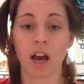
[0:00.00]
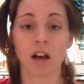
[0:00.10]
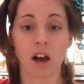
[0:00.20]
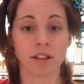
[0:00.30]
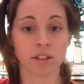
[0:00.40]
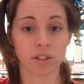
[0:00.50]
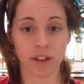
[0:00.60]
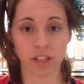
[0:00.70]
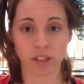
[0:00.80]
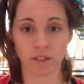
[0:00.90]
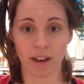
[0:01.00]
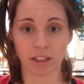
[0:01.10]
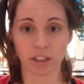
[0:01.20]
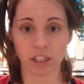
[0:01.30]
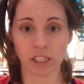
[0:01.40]
conservation of
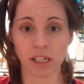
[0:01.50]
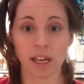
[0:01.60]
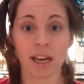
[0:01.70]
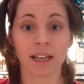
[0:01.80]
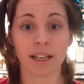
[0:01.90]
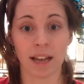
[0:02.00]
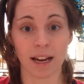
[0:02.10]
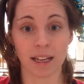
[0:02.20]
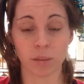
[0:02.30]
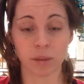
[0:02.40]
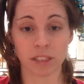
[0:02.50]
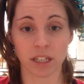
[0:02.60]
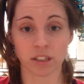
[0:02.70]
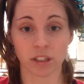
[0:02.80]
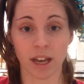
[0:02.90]
energy, kinetic and
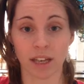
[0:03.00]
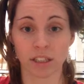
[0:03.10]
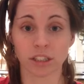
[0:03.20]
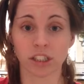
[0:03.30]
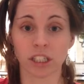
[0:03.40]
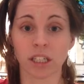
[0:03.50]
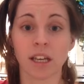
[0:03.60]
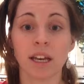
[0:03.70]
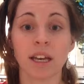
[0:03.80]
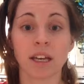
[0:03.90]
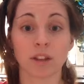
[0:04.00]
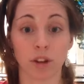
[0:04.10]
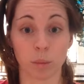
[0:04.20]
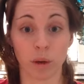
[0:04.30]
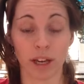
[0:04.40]
potential energy,
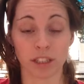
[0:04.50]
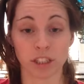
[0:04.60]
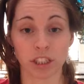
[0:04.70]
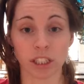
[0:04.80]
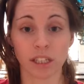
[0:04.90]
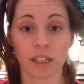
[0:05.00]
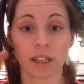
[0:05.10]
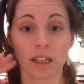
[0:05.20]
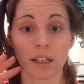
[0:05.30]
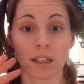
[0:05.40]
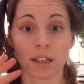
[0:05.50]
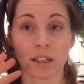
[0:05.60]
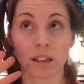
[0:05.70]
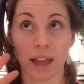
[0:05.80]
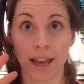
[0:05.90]
thermal energy,
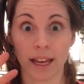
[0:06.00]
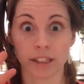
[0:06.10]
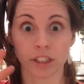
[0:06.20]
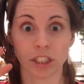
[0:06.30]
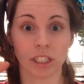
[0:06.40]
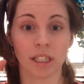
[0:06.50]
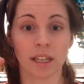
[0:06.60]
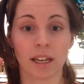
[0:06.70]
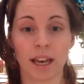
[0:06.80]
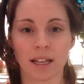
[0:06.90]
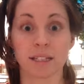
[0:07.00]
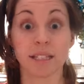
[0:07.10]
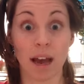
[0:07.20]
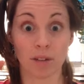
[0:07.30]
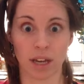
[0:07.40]
light energy, and
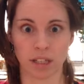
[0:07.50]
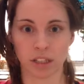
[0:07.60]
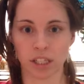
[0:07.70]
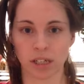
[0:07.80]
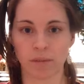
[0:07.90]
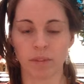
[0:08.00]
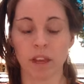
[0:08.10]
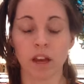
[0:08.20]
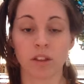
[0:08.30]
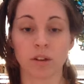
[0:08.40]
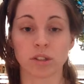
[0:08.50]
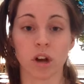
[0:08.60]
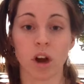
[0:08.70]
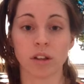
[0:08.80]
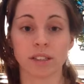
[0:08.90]
sound energy. Those are
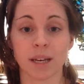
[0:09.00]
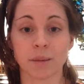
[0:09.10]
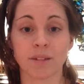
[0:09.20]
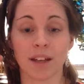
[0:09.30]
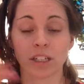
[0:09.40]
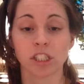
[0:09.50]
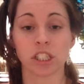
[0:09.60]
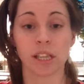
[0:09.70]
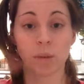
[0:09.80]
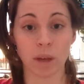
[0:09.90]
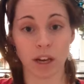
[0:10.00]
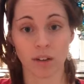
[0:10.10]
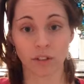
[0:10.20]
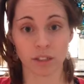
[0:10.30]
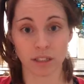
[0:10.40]
all the types of energy that we
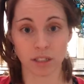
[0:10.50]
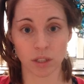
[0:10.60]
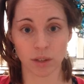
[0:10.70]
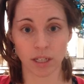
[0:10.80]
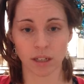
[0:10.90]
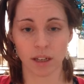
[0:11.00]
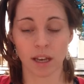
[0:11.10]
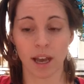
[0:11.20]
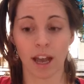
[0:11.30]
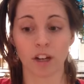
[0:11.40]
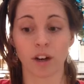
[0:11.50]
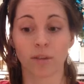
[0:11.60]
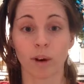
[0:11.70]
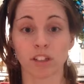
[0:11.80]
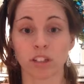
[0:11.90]
covered this unit, and you have
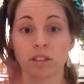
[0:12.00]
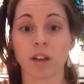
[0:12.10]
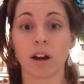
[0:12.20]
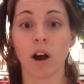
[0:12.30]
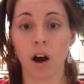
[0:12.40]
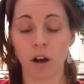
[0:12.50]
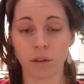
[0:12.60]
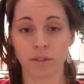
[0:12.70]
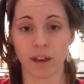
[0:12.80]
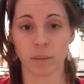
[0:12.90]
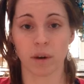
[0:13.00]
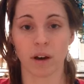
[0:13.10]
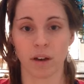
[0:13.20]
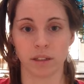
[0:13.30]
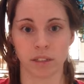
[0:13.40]
questions on all of them
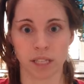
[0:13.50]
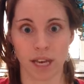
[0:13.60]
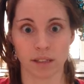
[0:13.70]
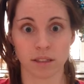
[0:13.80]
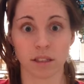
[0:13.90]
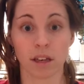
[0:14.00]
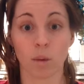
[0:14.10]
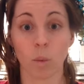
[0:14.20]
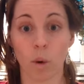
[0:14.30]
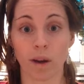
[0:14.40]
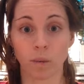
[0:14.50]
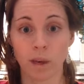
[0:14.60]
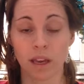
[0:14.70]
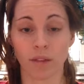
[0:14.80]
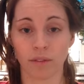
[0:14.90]
on your test 1
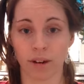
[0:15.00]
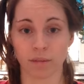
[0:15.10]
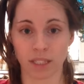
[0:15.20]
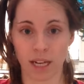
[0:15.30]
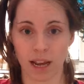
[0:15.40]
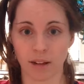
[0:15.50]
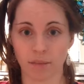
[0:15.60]
week from today.